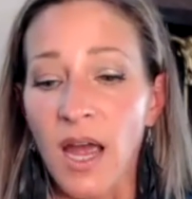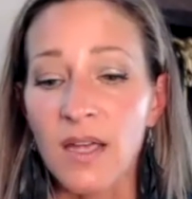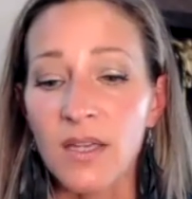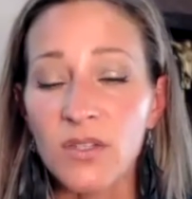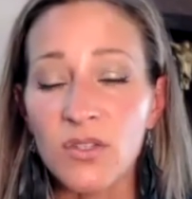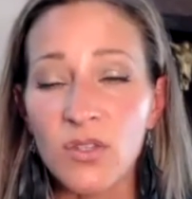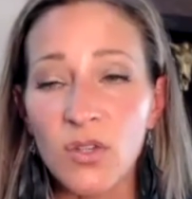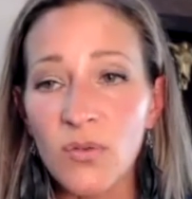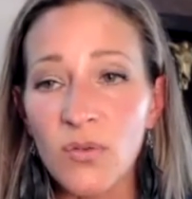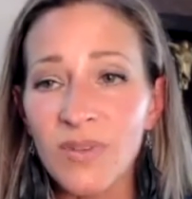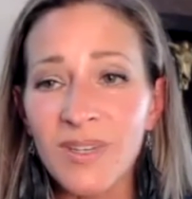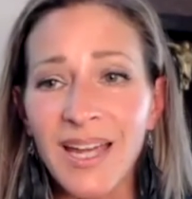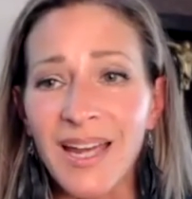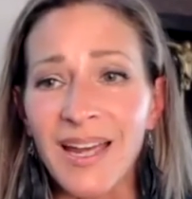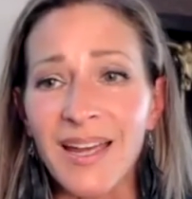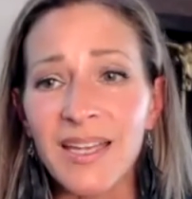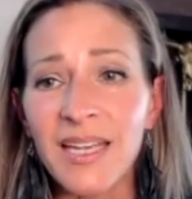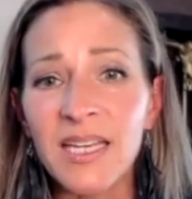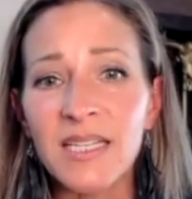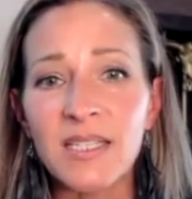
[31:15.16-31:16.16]
So
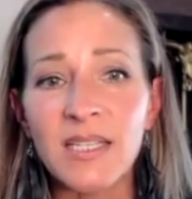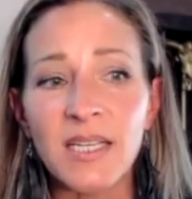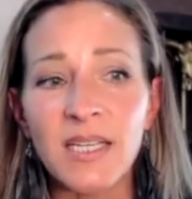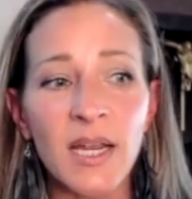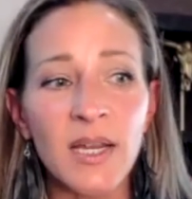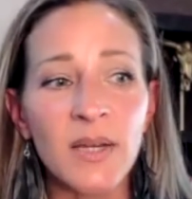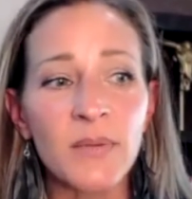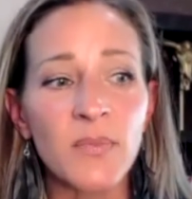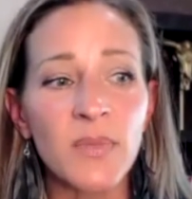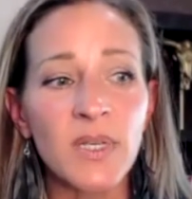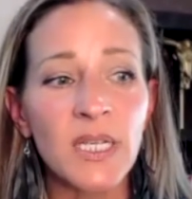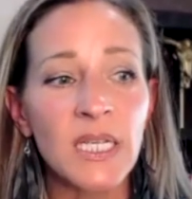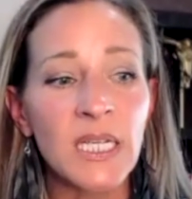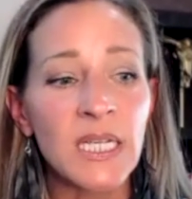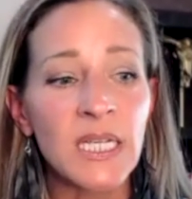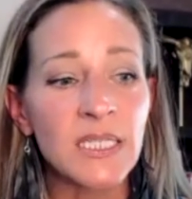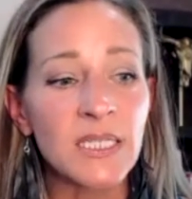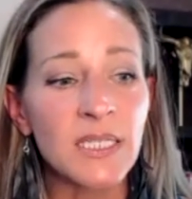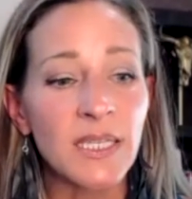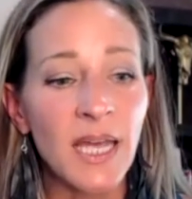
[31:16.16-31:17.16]
yeah,
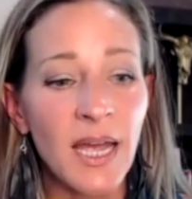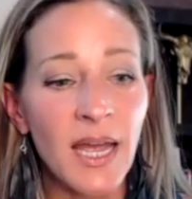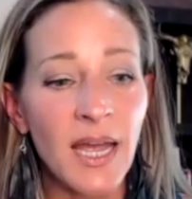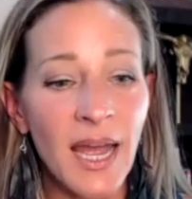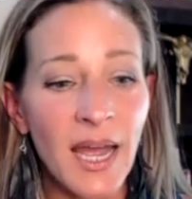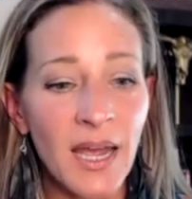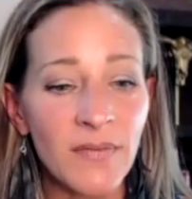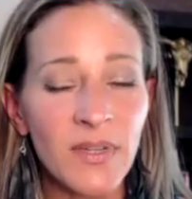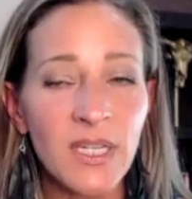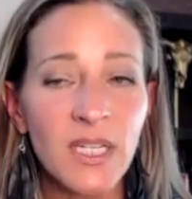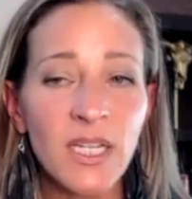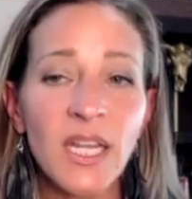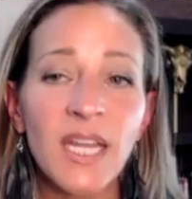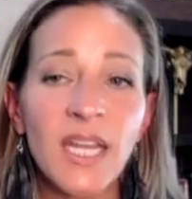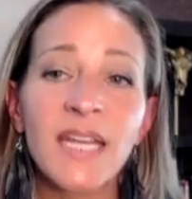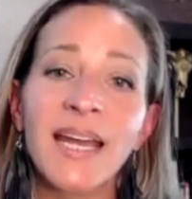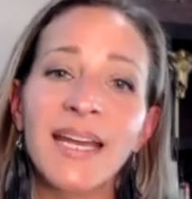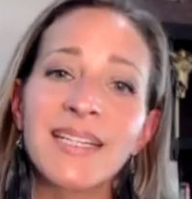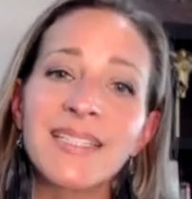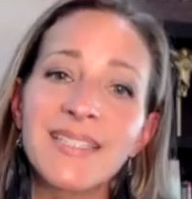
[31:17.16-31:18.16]
it's having
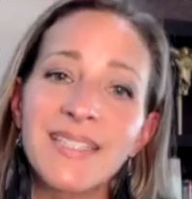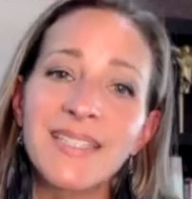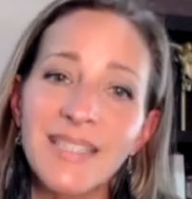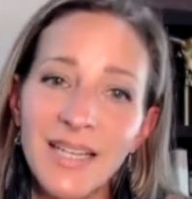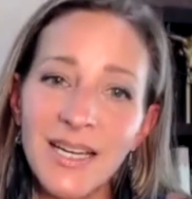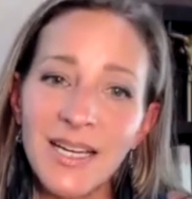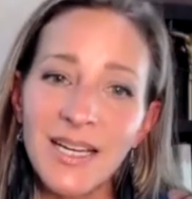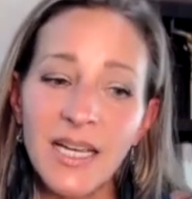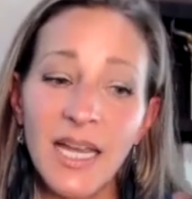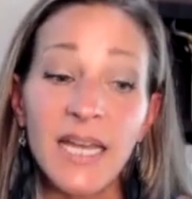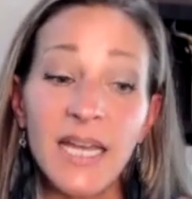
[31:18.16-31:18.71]
an idea.